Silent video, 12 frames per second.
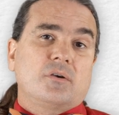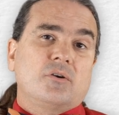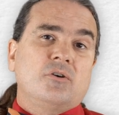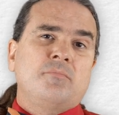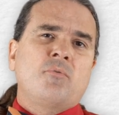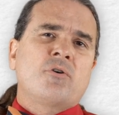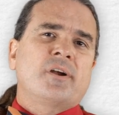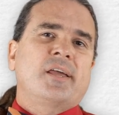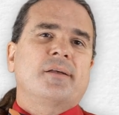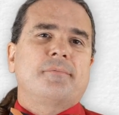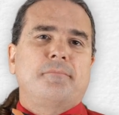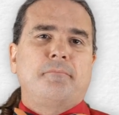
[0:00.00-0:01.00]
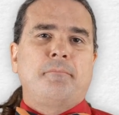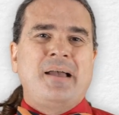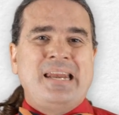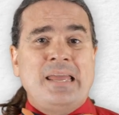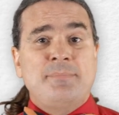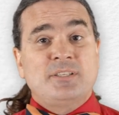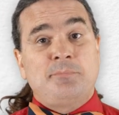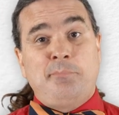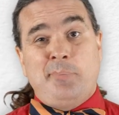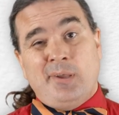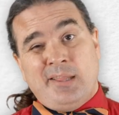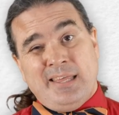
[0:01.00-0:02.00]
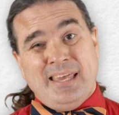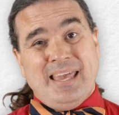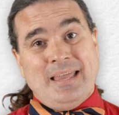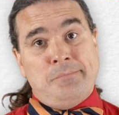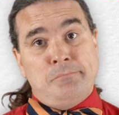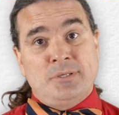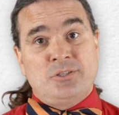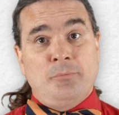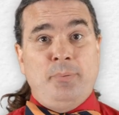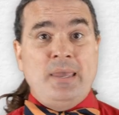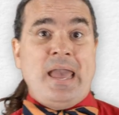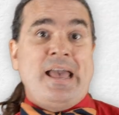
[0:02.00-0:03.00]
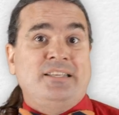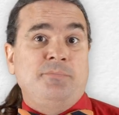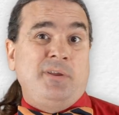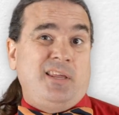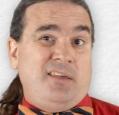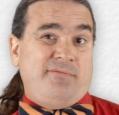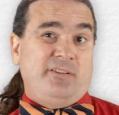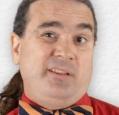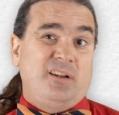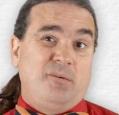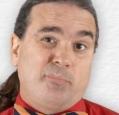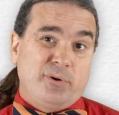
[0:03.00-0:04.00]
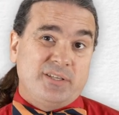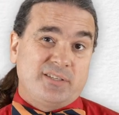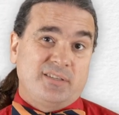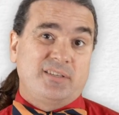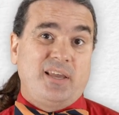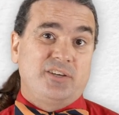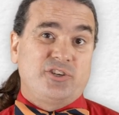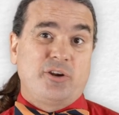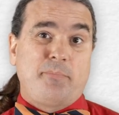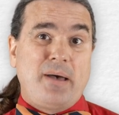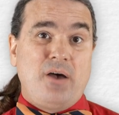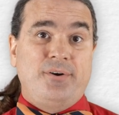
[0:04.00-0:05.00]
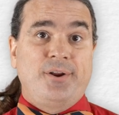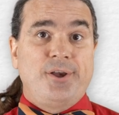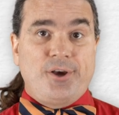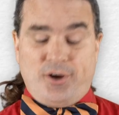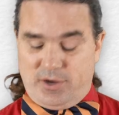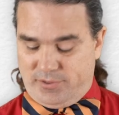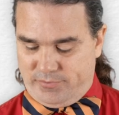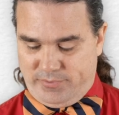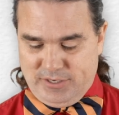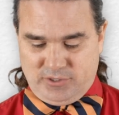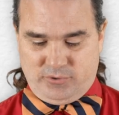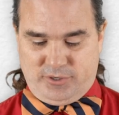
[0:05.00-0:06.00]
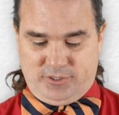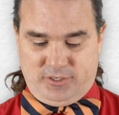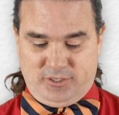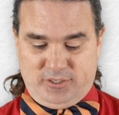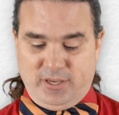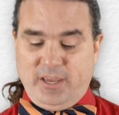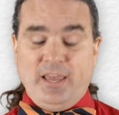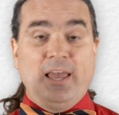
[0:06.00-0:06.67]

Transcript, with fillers: Good morning. My name is Billy, and Mr. P asked me to give a little presentation about all the resources